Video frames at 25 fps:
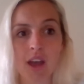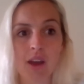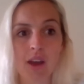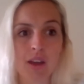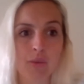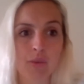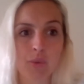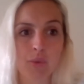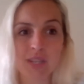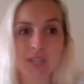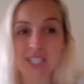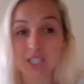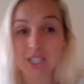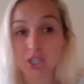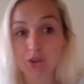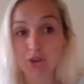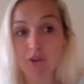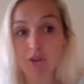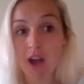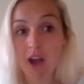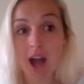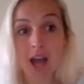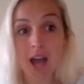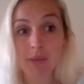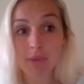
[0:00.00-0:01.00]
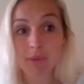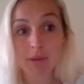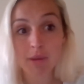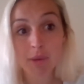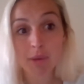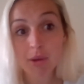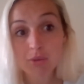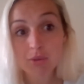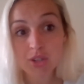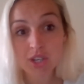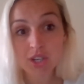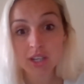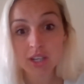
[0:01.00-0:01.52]
we describe an
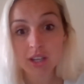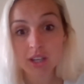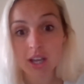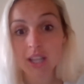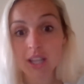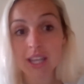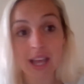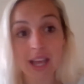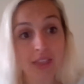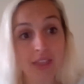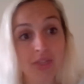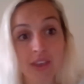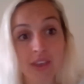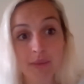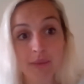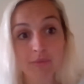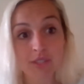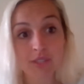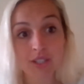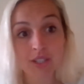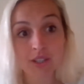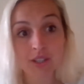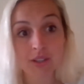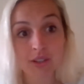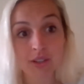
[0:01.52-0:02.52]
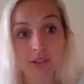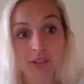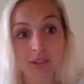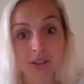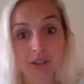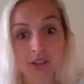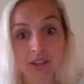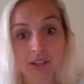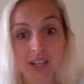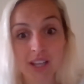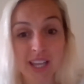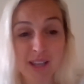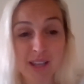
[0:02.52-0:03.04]
emotion and get them to,
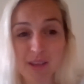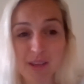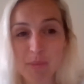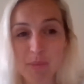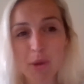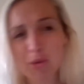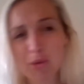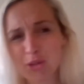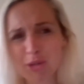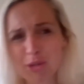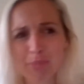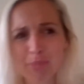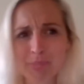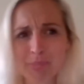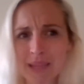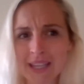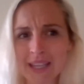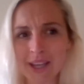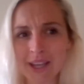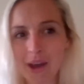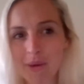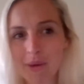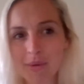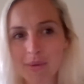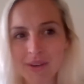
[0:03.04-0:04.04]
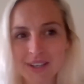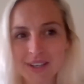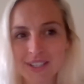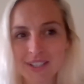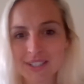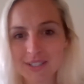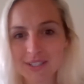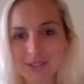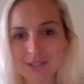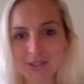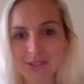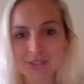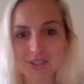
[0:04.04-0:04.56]
like emotion bingo
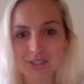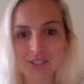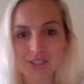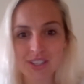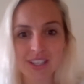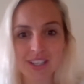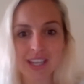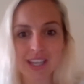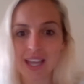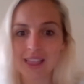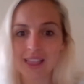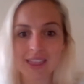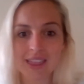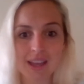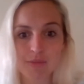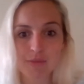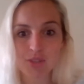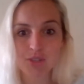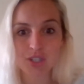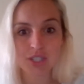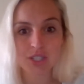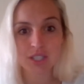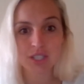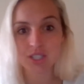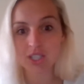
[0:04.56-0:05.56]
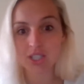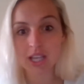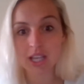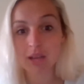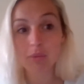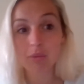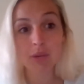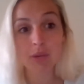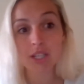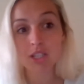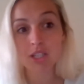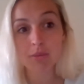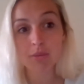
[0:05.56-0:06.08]
as such, and get them just to say
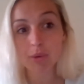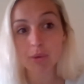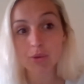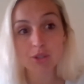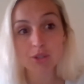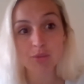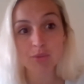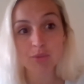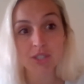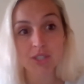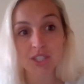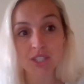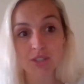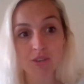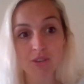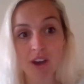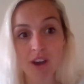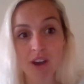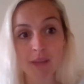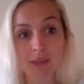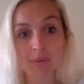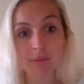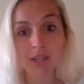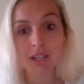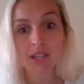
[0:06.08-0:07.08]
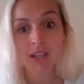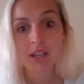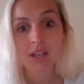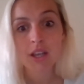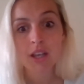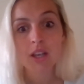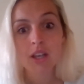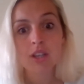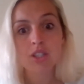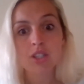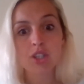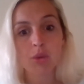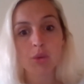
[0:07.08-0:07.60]
which emotion we're describing.
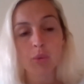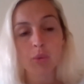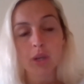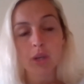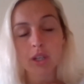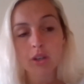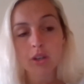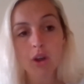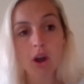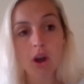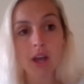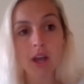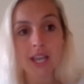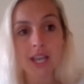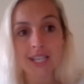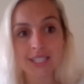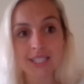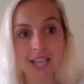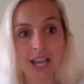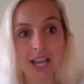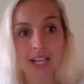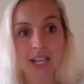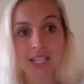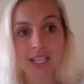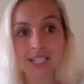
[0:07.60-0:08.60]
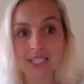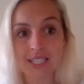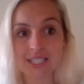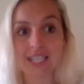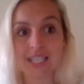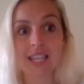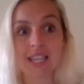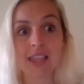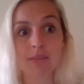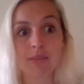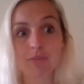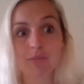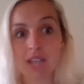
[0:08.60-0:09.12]
So we're not exactly
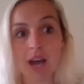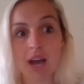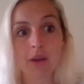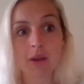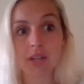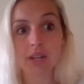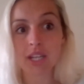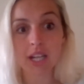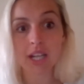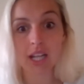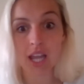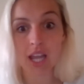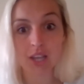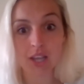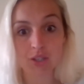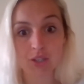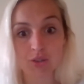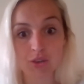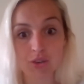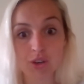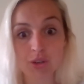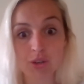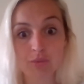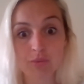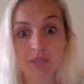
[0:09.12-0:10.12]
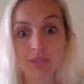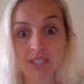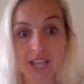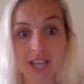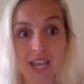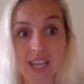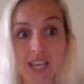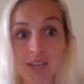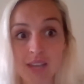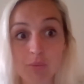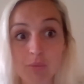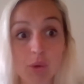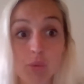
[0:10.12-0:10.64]
sitting them down in a classroom
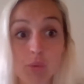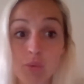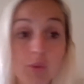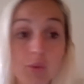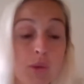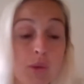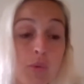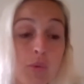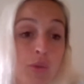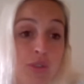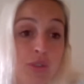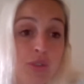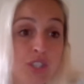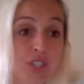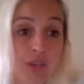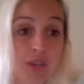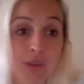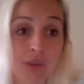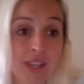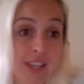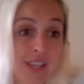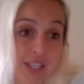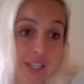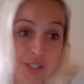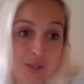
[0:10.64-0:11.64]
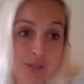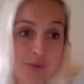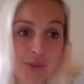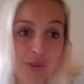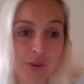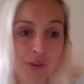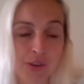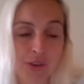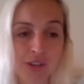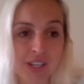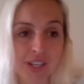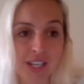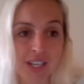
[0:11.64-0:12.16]
saying, well, we wouldn't do it, they're too
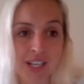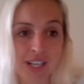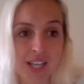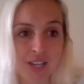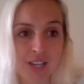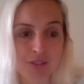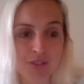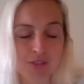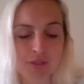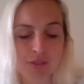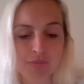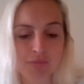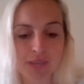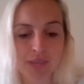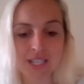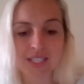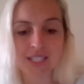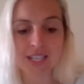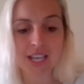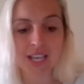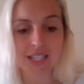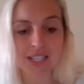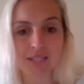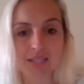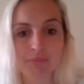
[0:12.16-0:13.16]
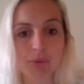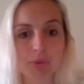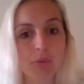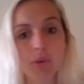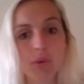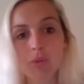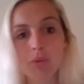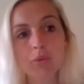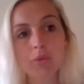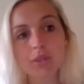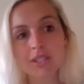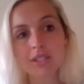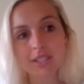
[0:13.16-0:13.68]
young in a classroom based setting, but we
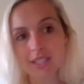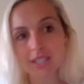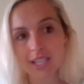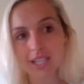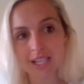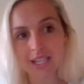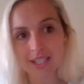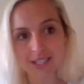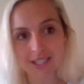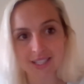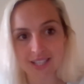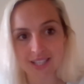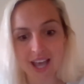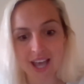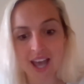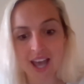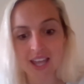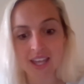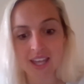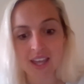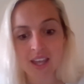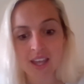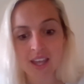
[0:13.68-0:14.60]
wouldn't sit and say,